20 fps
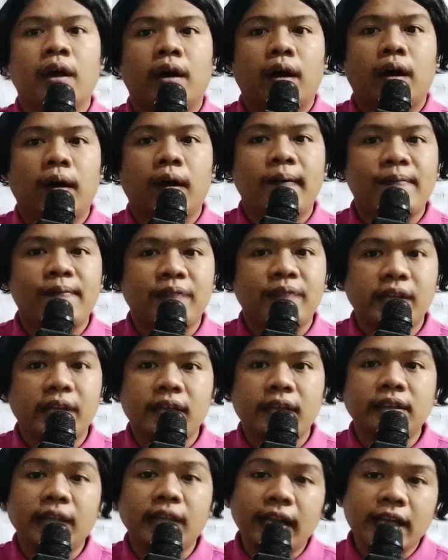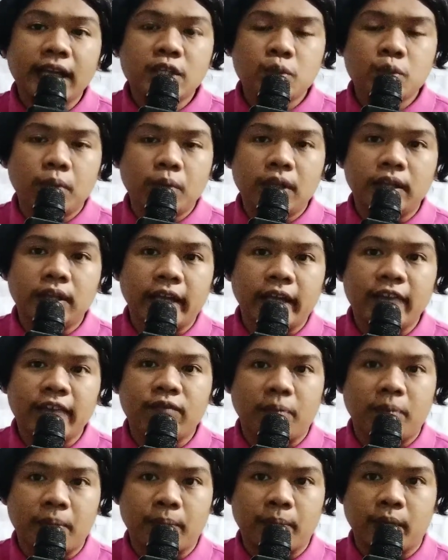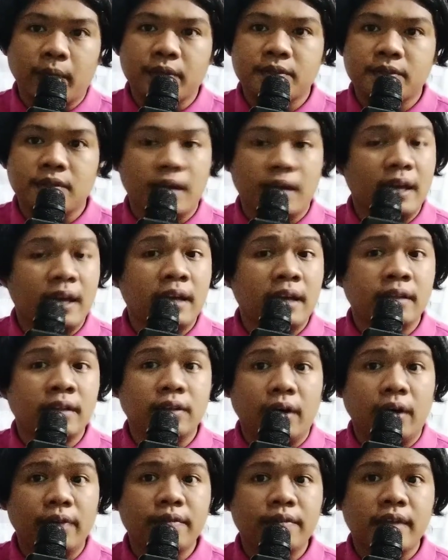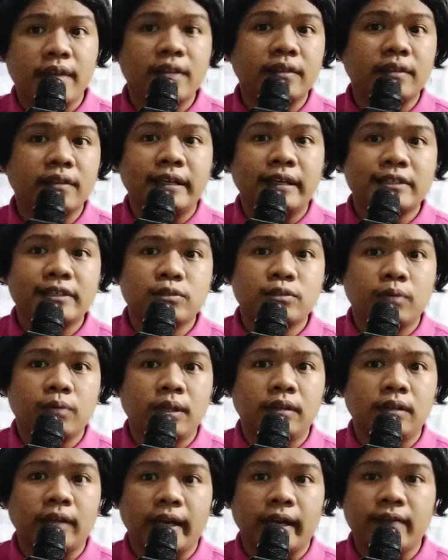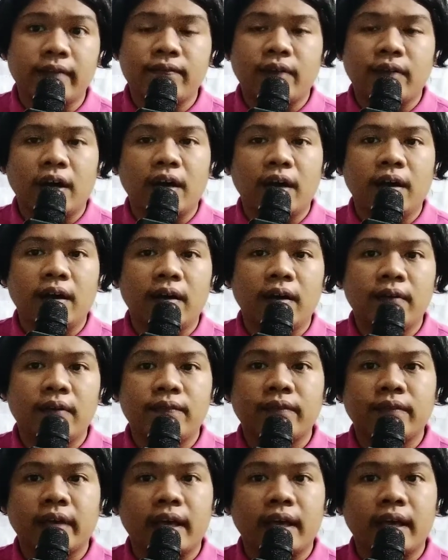on the intellectual life of a person and on the intellectual life of